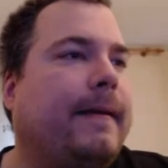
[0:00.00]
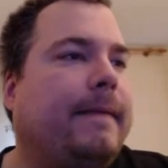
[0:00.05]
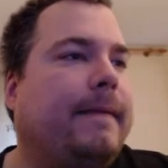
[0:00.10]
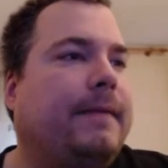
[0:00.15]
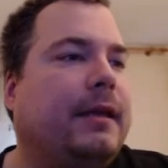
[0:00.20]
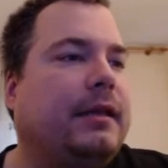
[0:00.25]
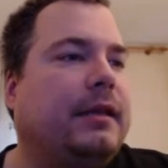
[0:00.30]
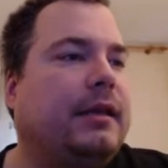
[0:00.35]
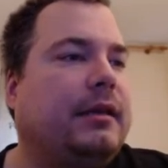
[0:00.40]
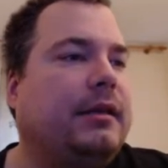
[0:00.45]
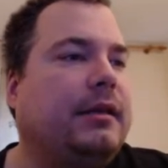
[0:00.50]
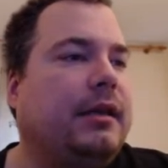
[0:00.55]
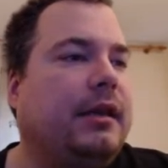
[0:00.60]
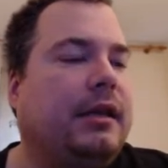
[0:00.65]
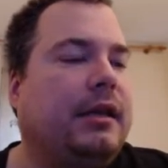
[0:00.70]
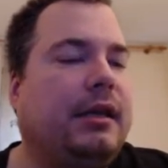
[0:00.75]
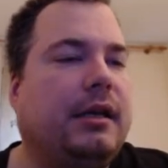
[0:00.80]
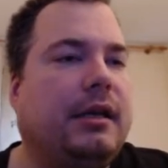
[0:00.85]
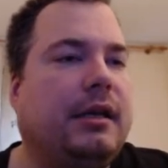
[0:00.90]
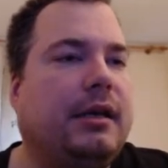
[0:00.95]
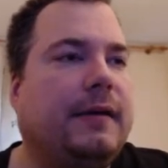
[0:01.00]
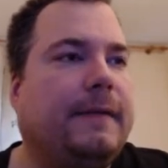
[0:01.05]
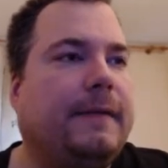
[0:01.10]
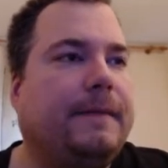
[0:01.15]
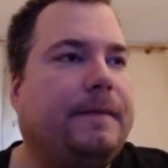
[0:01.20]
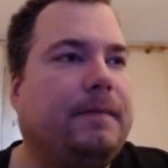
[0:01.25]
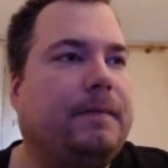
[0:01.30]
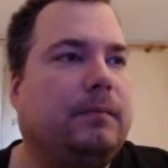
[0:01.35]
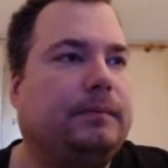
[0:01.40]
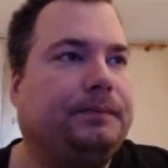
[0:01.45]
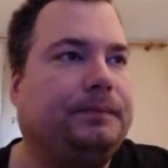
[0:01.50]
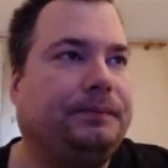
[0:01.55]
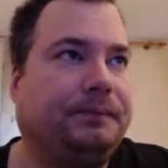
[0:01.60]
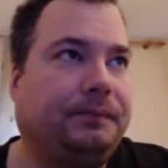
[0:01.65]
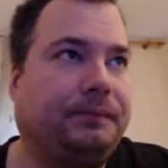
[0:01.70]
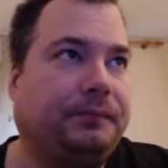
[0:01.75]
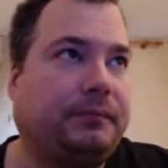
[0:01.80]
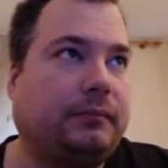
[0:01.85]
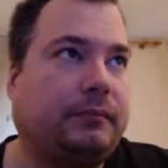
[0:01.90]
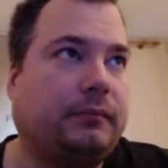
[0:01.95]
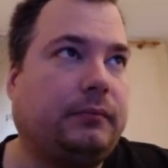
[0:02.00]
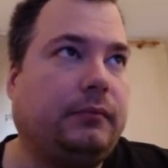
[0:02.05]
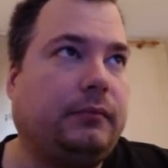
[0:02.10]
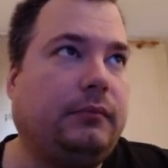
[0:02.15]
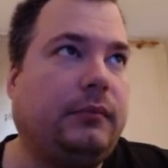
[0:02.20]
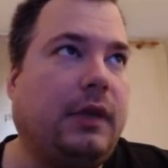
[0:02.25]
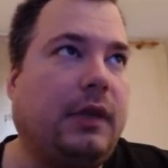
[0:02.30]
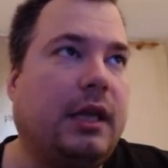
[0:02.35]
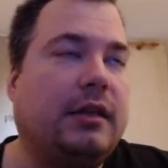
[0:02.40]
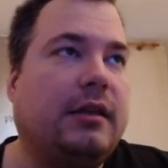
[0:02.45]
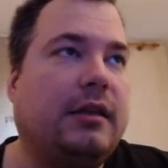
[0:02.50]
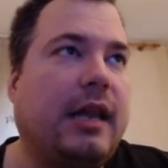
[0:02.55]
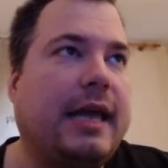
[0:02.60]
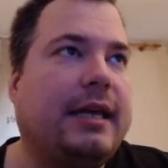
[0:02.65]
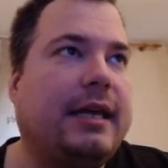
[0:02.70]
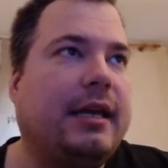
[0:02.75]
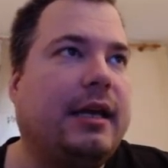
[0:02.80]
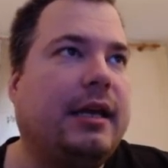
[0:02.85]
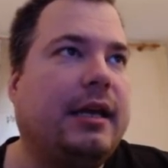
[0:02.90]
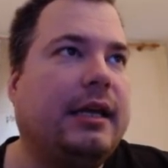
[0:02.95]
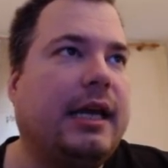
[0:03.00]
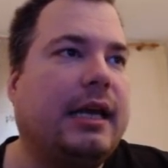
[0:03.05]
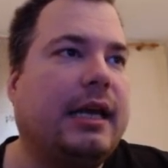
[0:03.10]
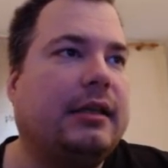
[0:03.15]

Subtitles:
This is the it's like an